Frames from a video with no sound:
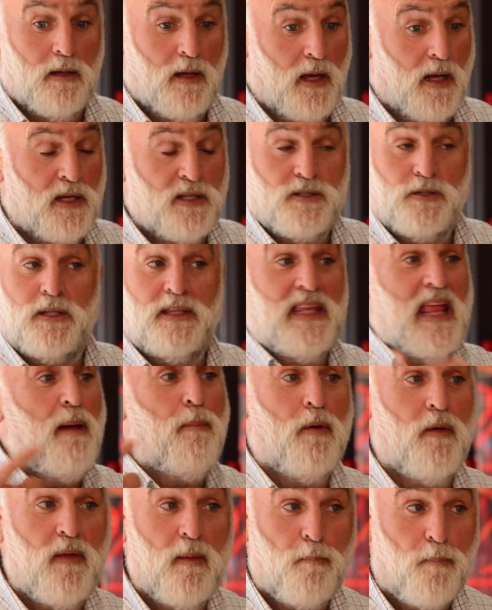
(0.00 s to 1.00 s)
It's
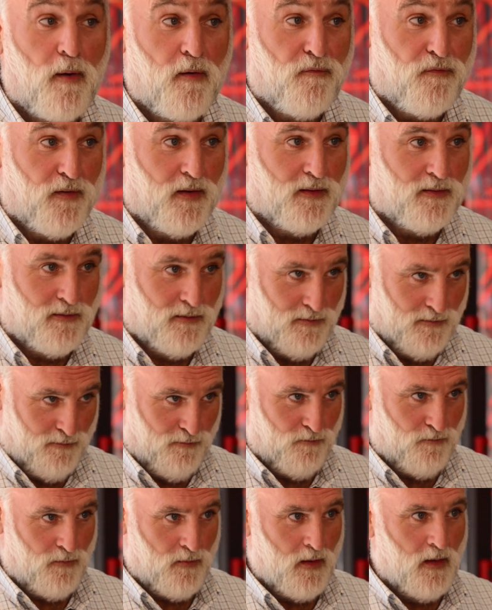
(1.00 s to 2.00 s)
never the perfect
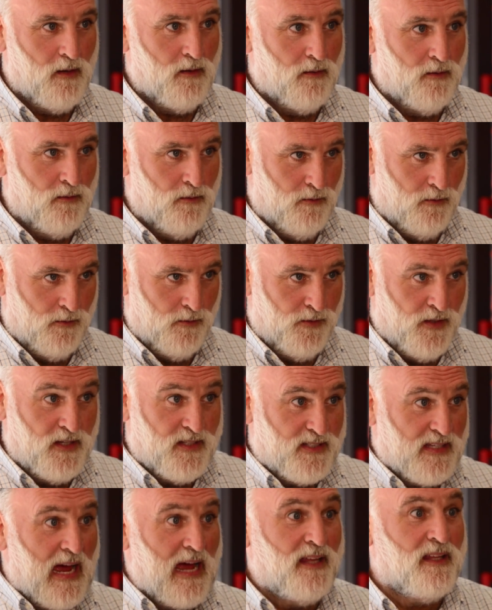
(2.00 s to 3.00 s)

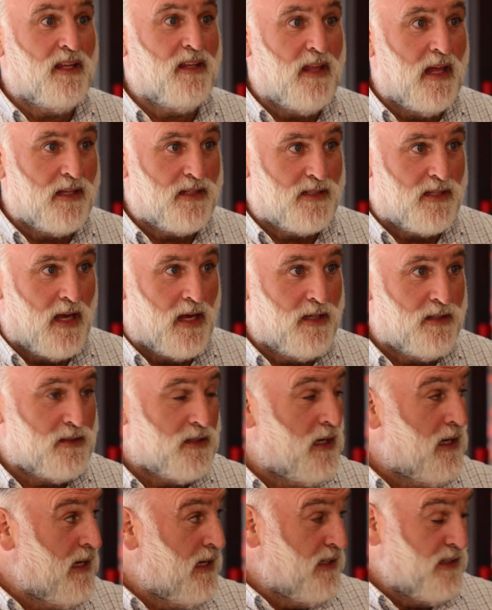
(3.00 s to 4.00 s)
design in that sense,
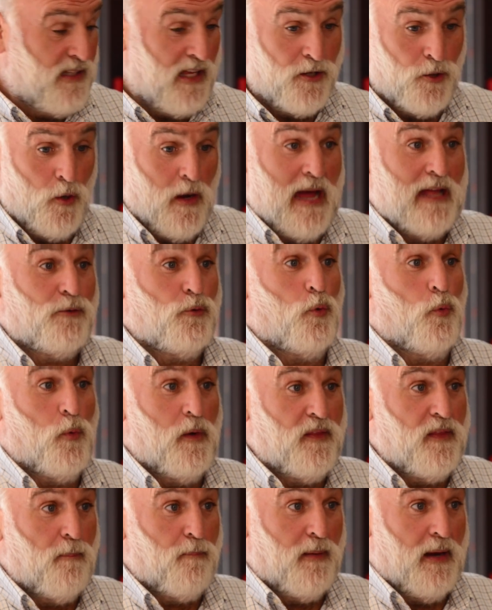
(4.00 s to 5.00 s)
yeah. That you have to
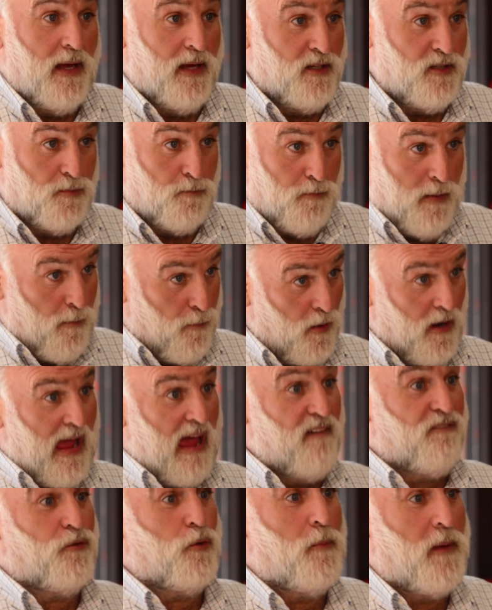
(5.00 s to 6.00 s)
read the place, people
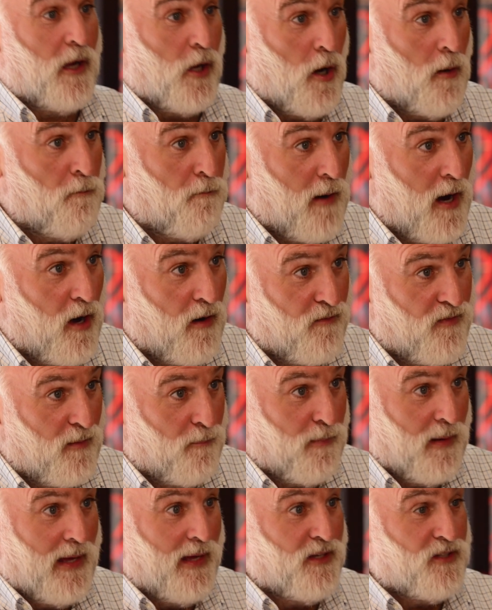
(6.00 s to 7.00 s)
have to become part of the
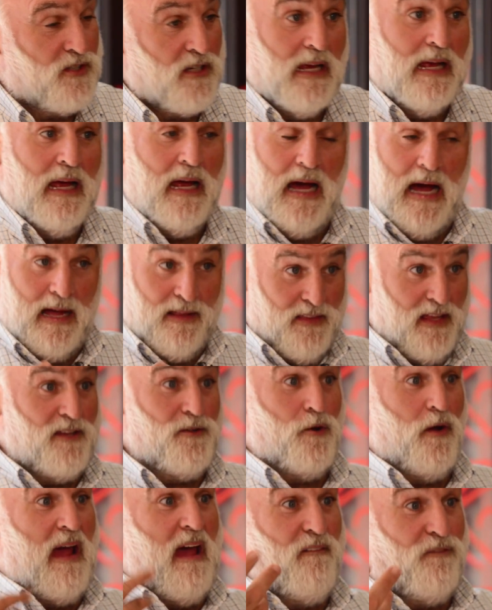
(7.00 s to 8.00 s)
place, and then
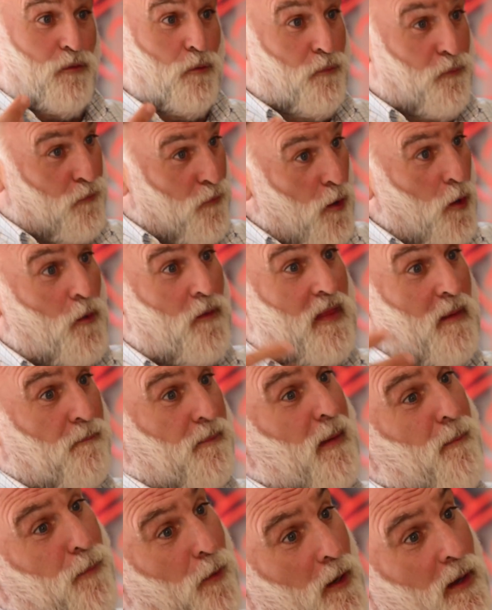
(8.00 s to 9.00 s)
you have to follow the
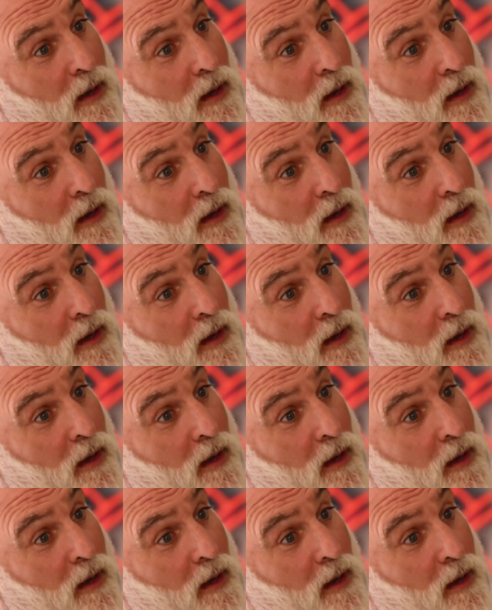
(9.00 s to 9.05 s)
people a